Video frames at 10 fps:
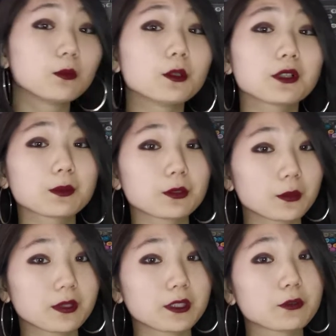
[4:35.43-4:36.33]
you'll most
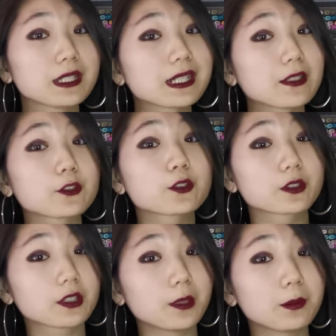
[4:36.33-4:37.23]
probably research the
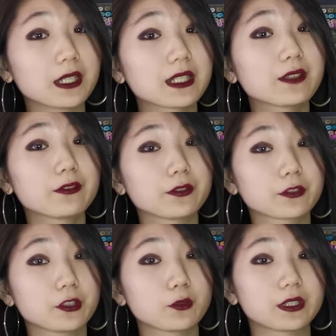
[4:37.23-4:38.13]
topic even
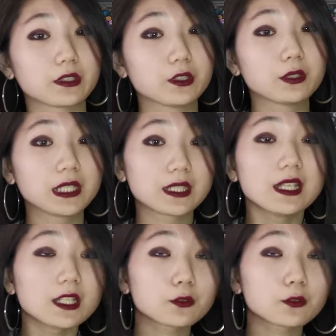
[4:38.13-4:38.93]
if you already know it,